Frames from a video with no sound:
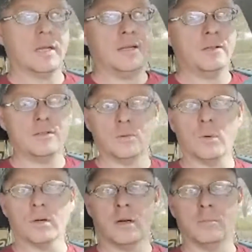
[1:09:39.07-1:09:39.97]
I used to
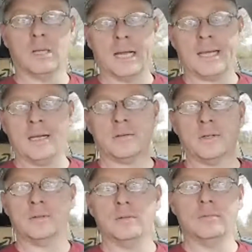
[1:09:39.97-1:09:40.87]
work on Black Cat
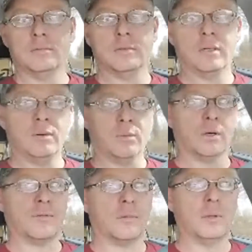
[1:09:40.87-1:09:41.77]
Road. I
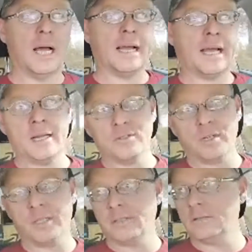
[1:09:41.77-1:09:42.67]
worked for Black Cat
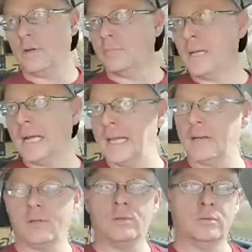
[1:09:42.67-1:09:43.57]
Trucking on Black
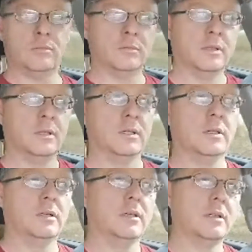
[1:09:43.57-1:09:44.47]
Cat
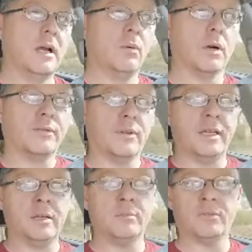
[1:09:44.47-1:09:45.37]
Road. I worked for
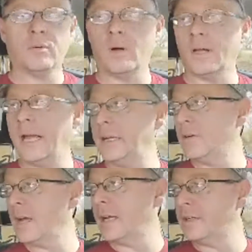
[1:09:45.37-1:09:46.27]
them for what, 8
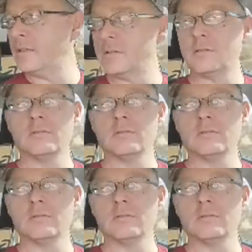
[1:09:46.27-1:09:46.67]
or 9 years?